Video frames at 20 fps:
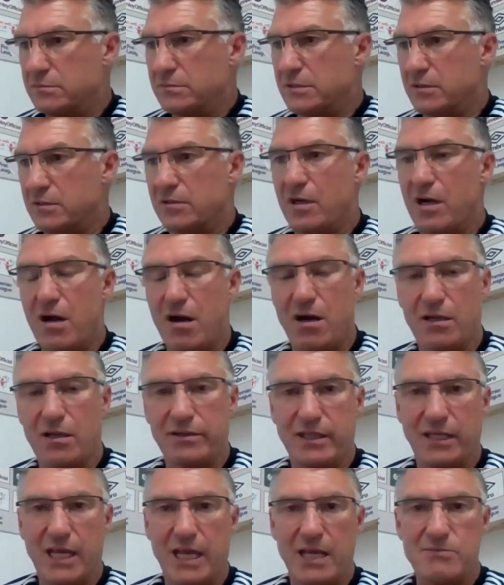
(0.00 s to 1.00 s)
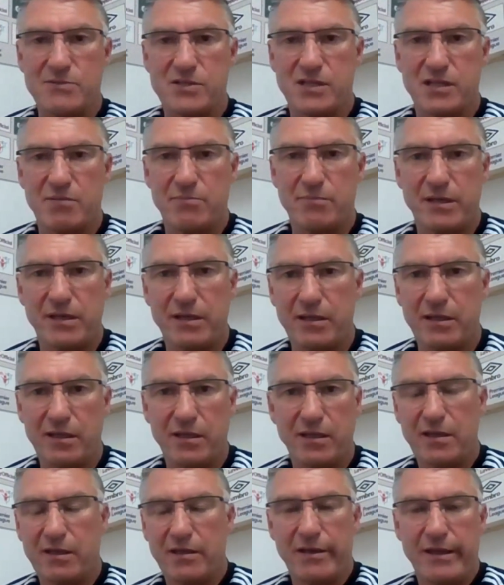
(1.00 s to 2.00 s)
or hard the game's going to be
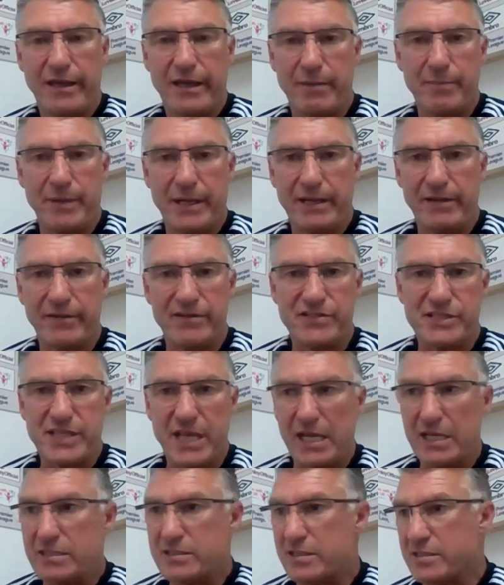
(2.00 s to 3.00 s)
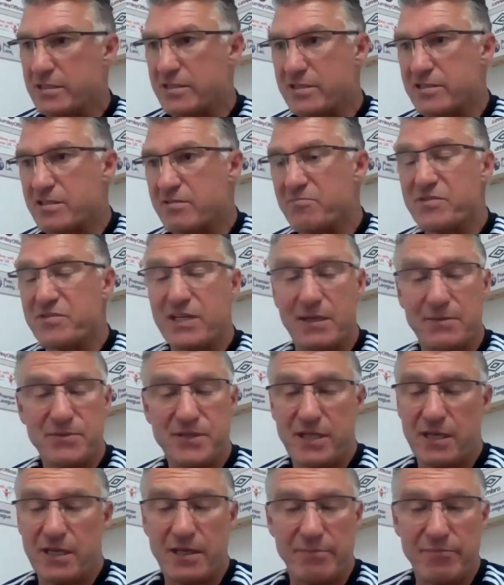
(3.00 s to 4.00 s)
about the status and sometimes,
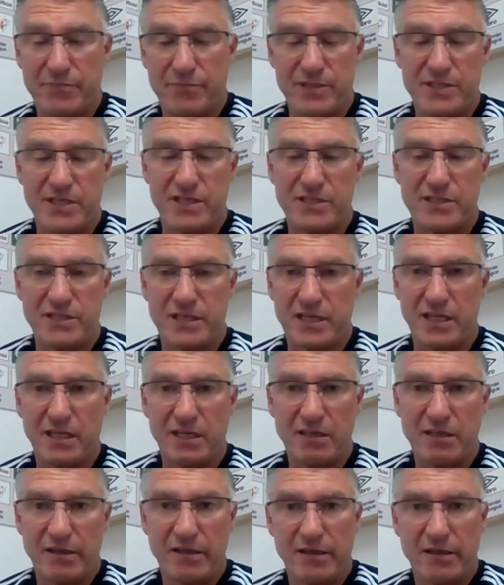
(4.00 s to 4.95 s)
yeah, positionally